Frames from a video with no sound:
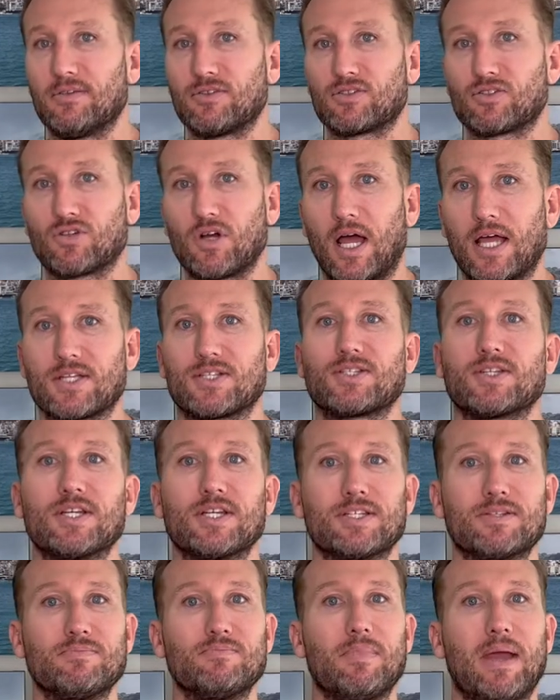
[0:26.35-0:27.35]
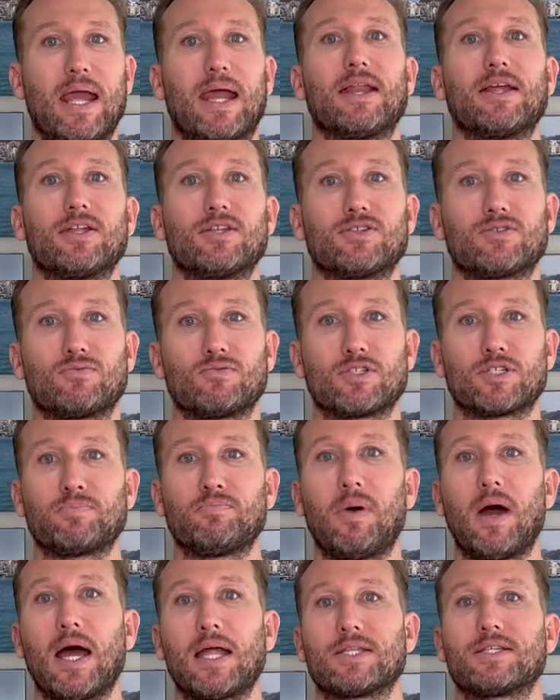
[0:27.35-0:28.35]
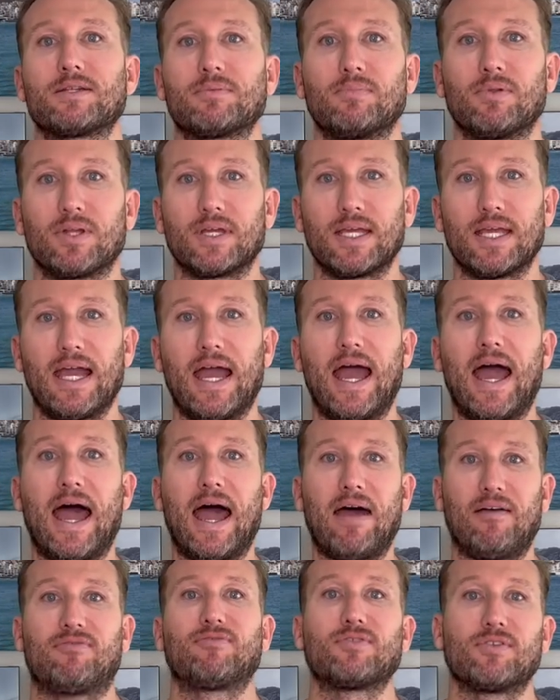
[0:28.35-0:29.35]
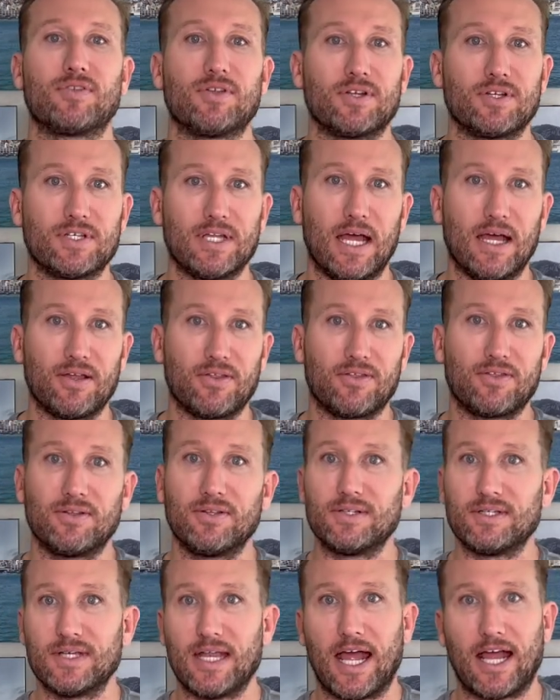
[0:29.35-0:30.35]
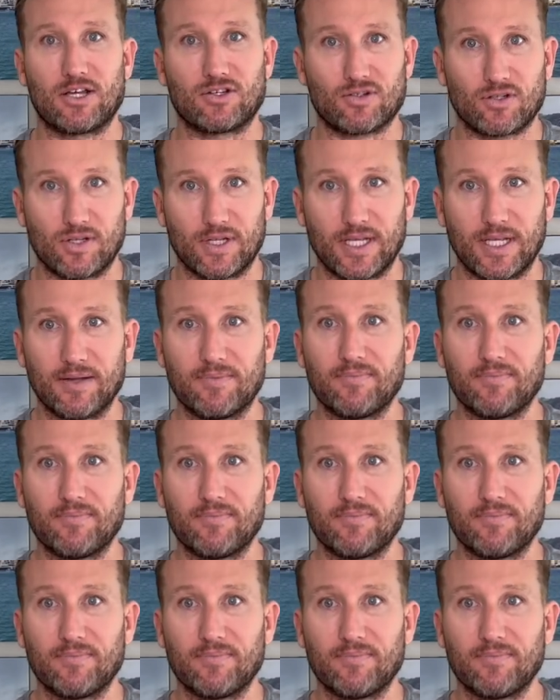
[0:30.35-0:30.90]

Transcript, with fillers: trust is managed responsibly after their death, naturally.